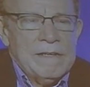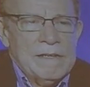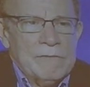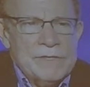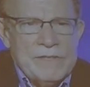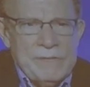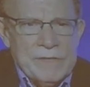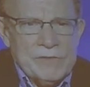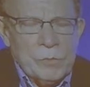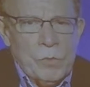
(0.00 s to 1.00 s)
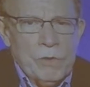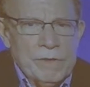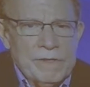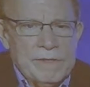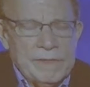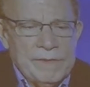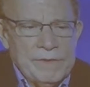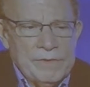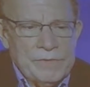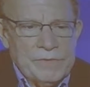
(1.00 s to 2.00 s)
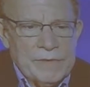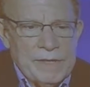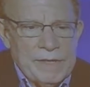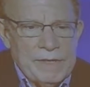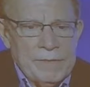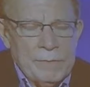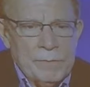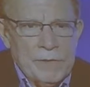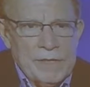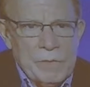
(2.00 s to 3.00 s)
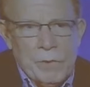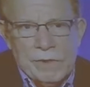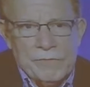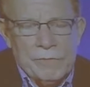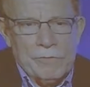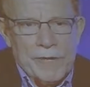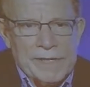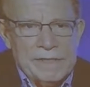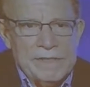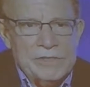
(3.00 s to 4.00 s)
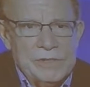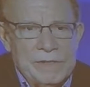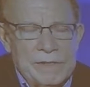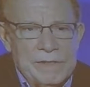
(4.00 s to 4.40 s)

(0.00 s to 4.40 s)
Receiving this award is a really wonderful recognition